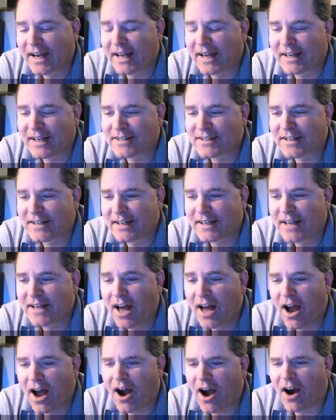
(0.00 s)
and I said,
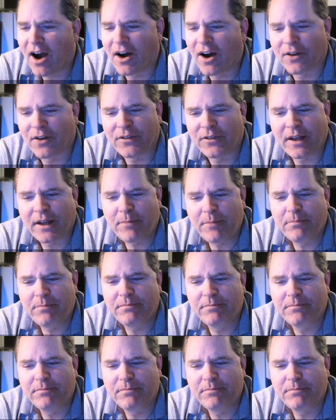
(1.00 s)
Are they